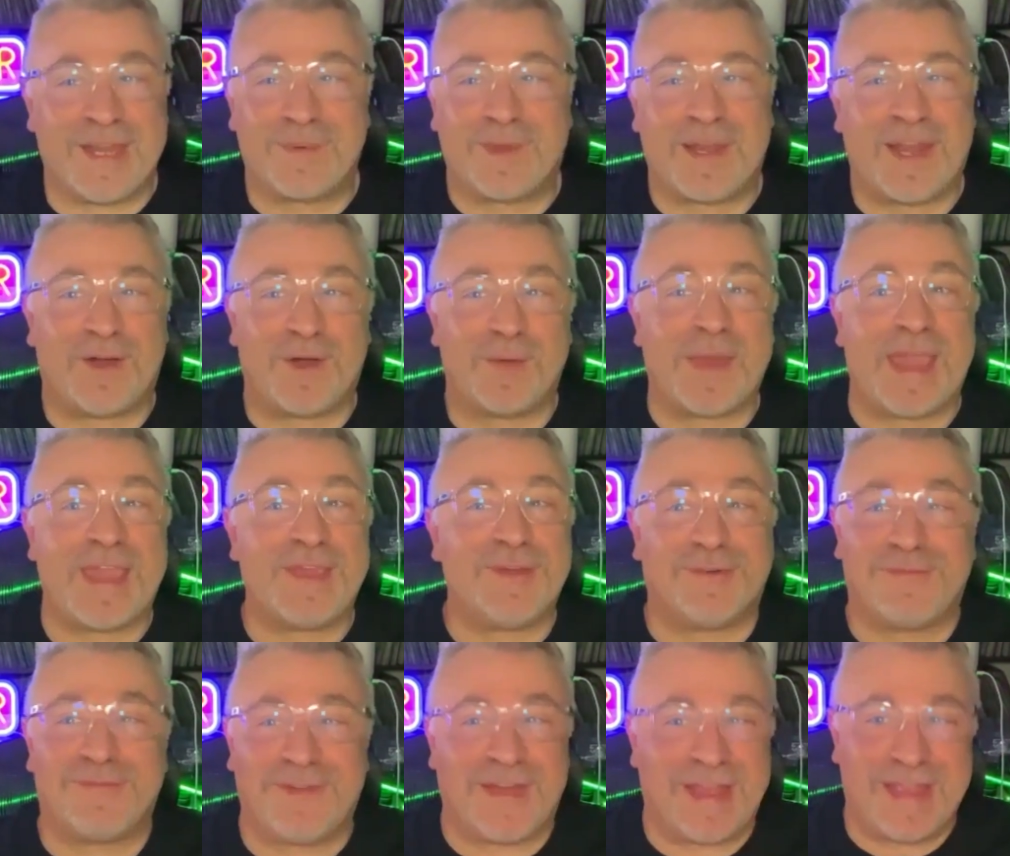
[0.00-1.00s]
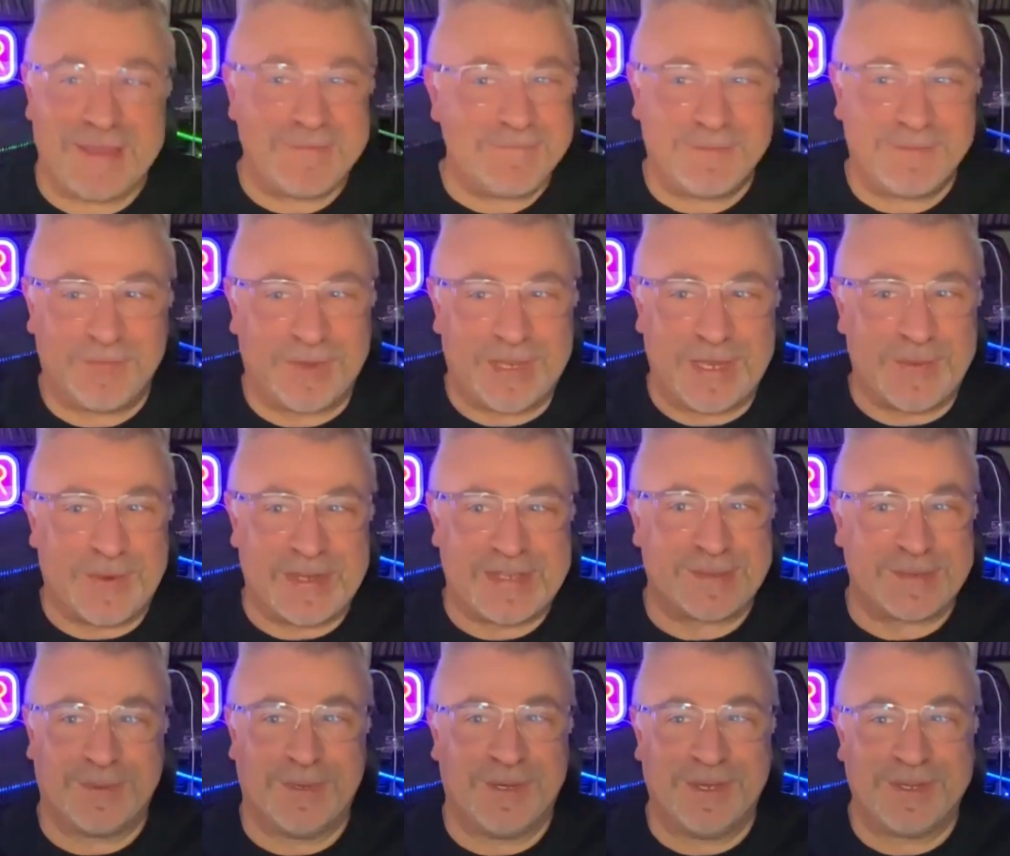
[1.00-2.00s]
anyone know about your fame when you went
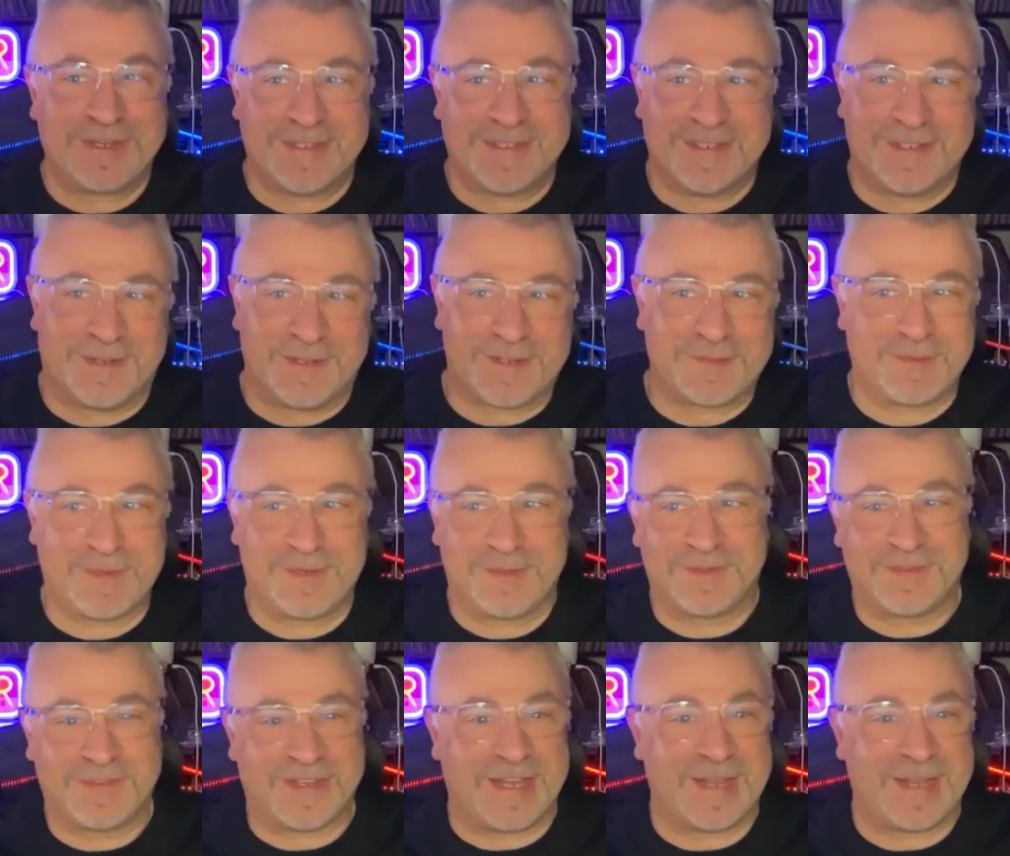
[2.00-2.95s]
to work in hospital? Did